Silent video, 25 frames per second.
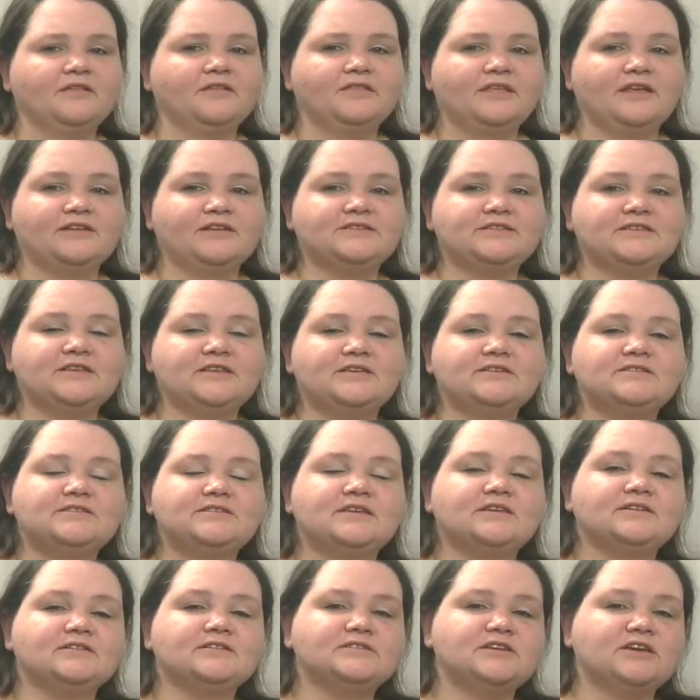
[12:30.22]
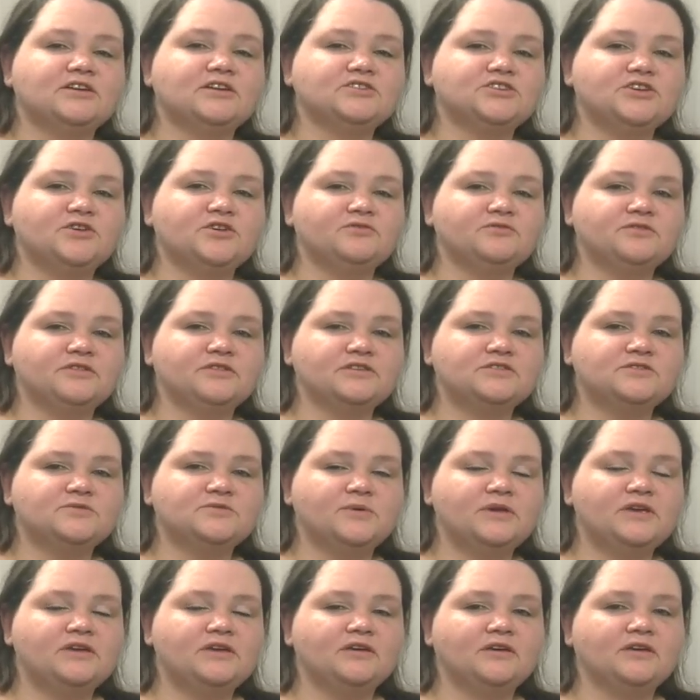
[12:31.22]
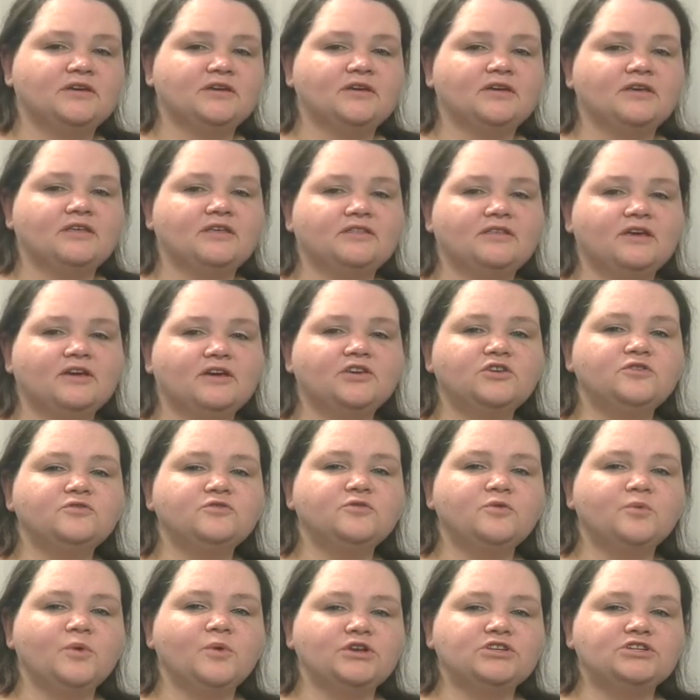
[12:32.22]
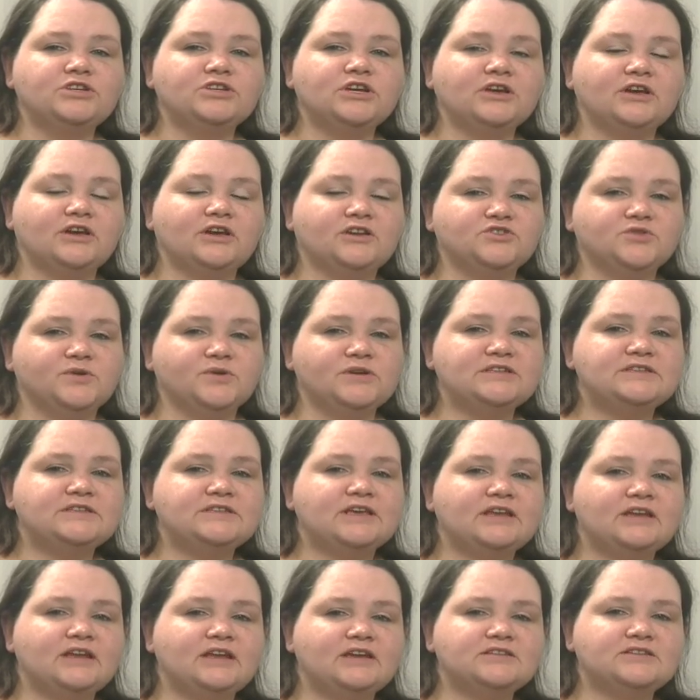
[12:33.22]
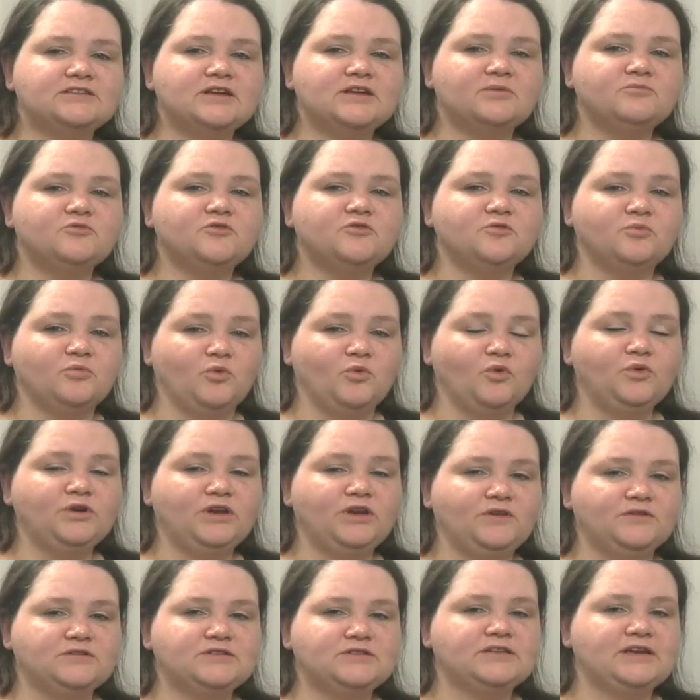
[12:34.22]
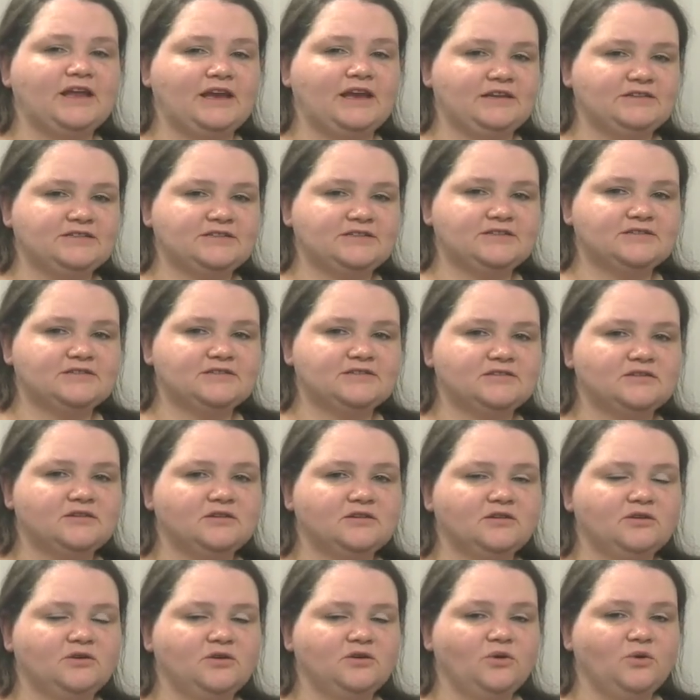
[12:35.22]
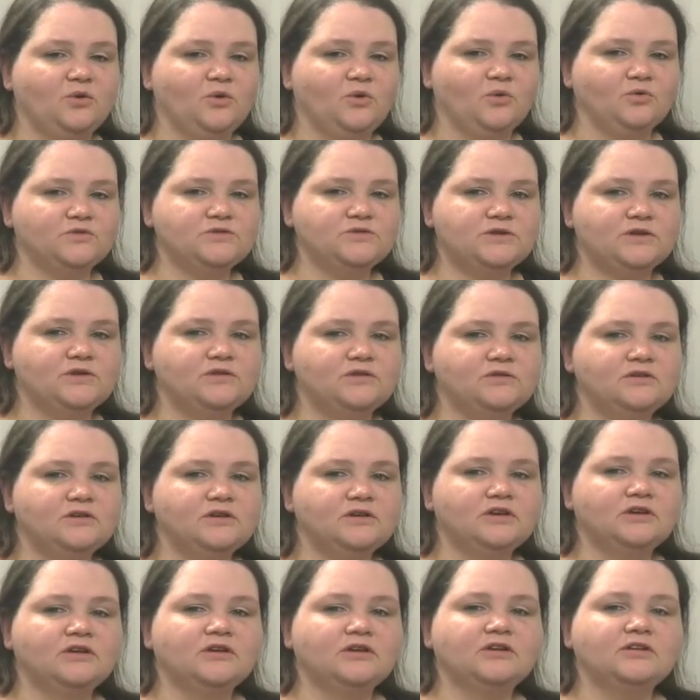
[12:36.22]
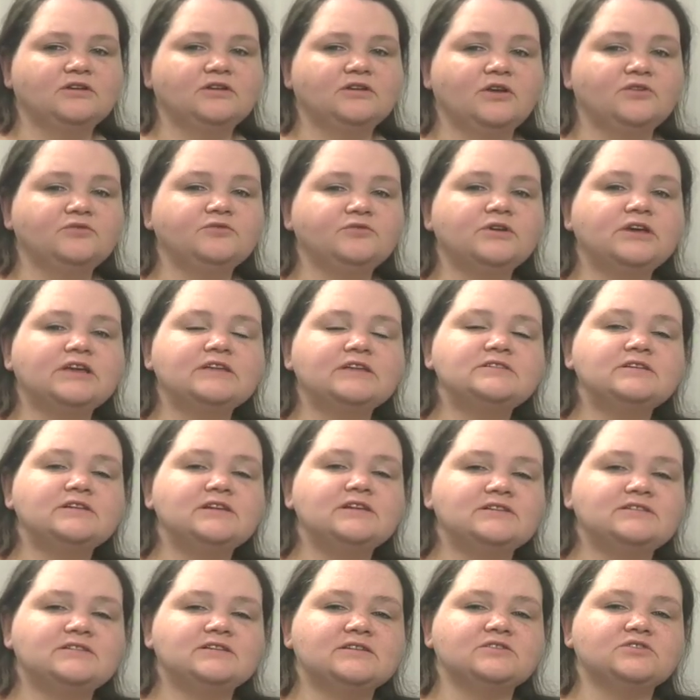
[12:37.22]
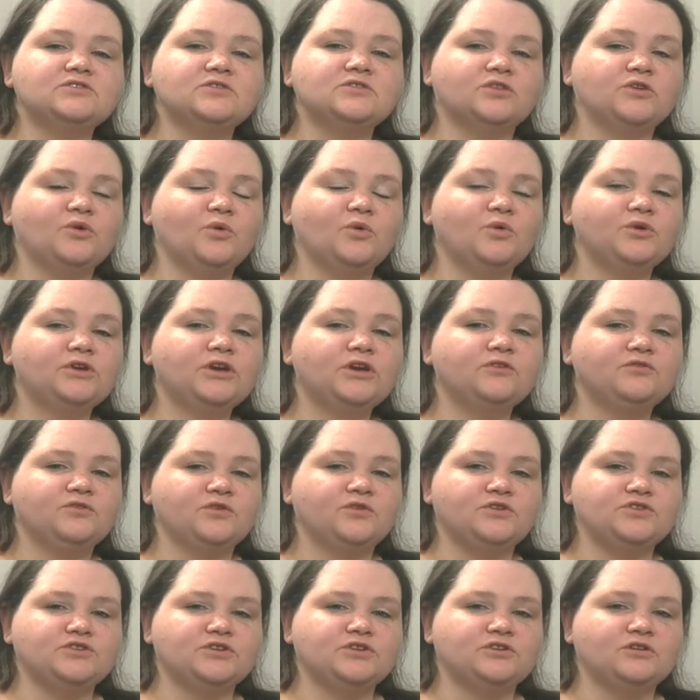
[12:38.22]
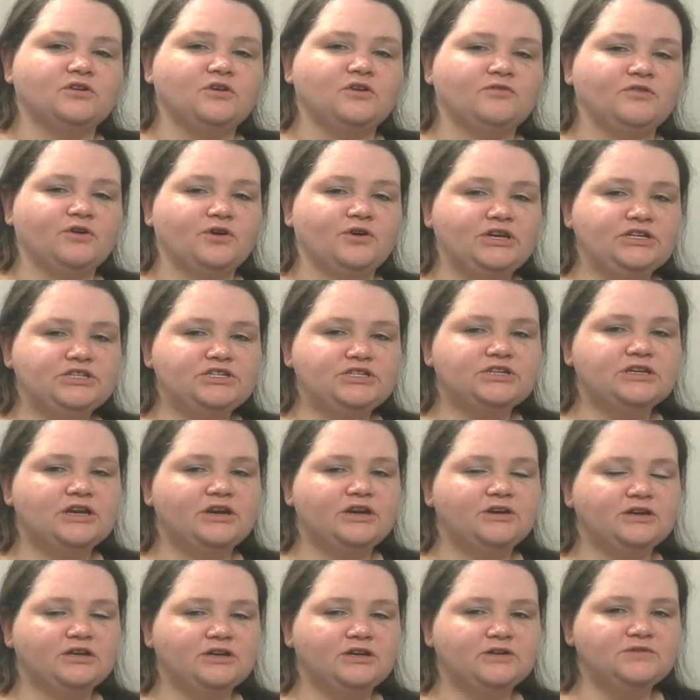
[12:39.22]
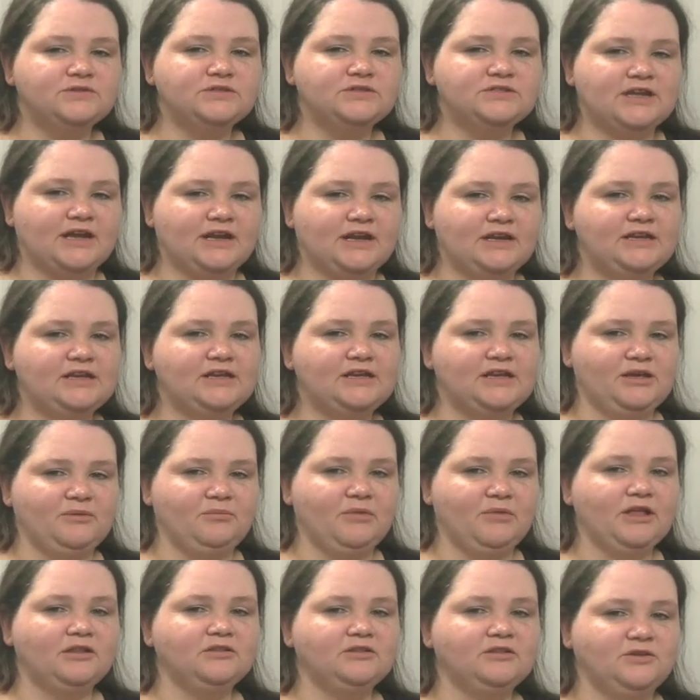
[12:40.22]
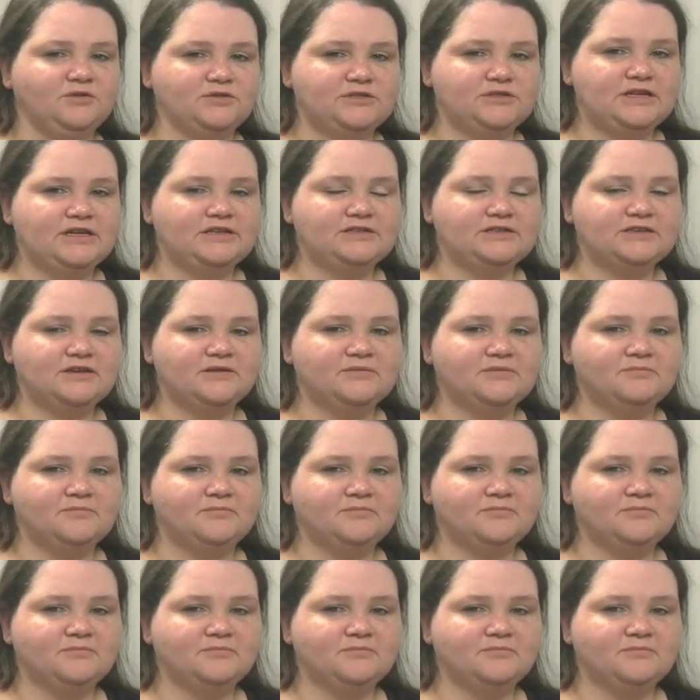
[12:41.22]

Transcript: That's the second take show for this week. Thank you for watching and join us again next time for more news analysis. Also, don't forget to listen to the audio version of our Engineering News daily email newsletter.